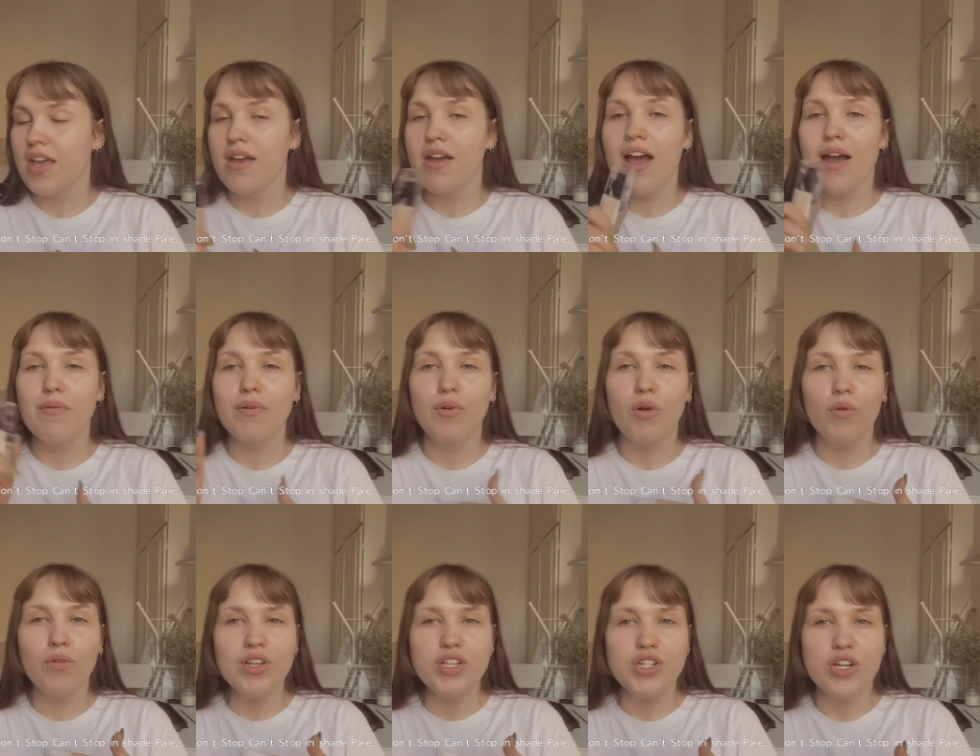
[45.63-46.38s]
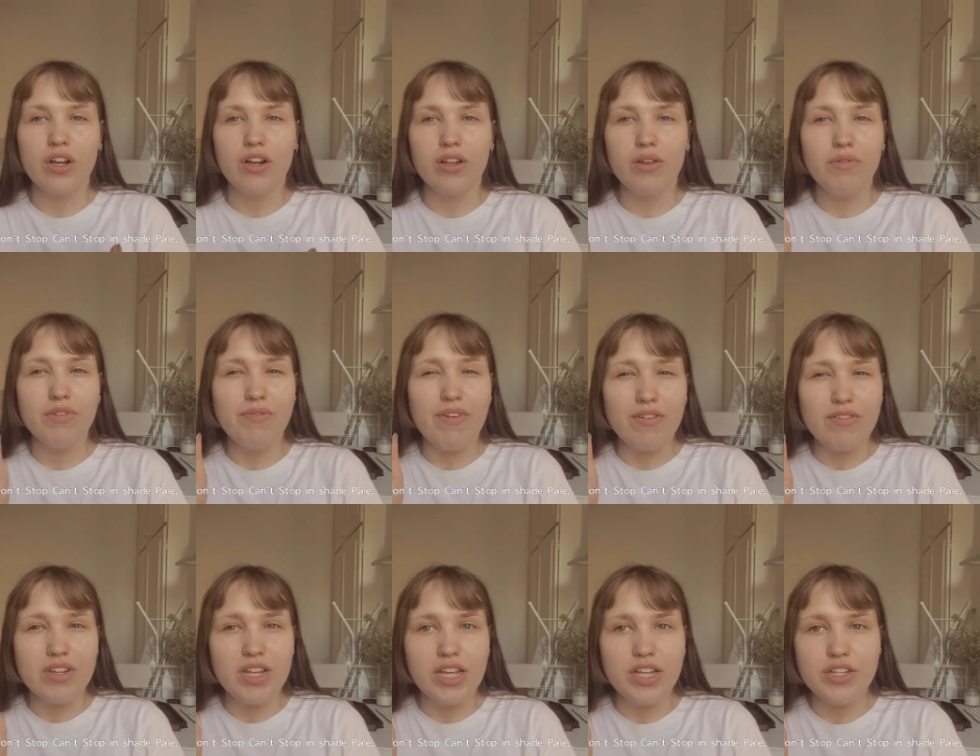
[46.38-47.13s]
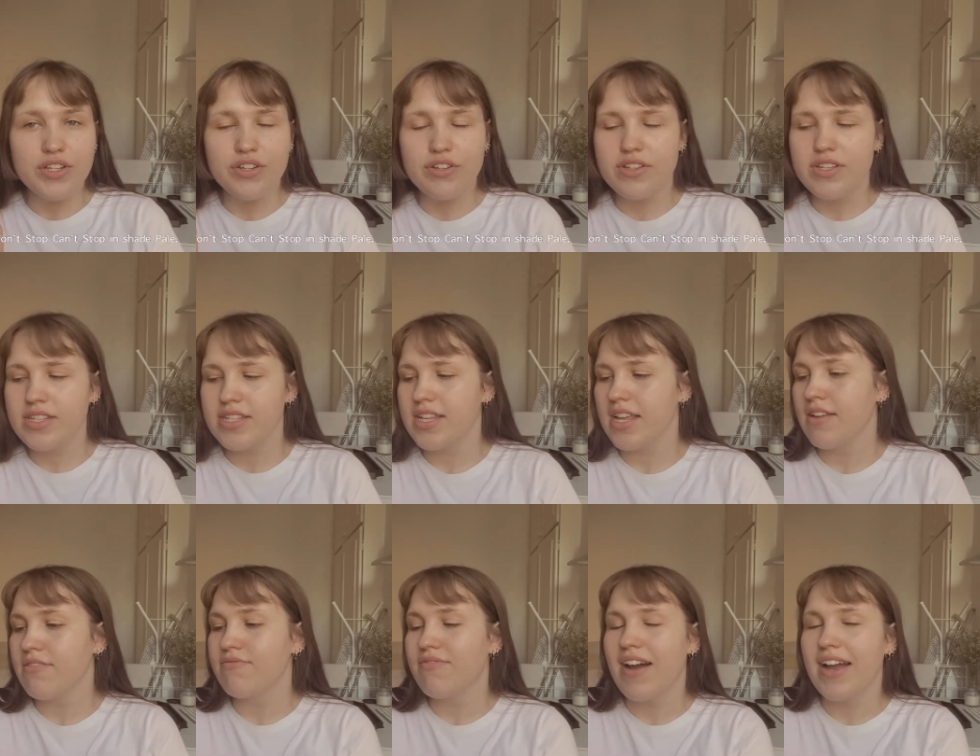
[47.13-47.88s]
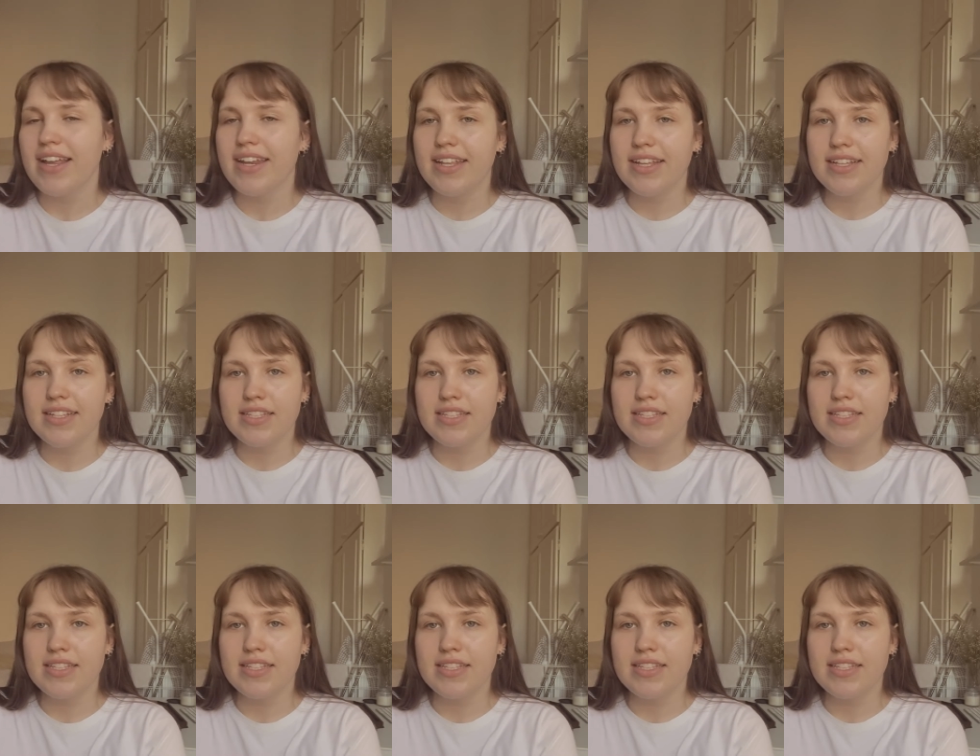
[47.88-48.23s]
I've been always struggling with foundations and finding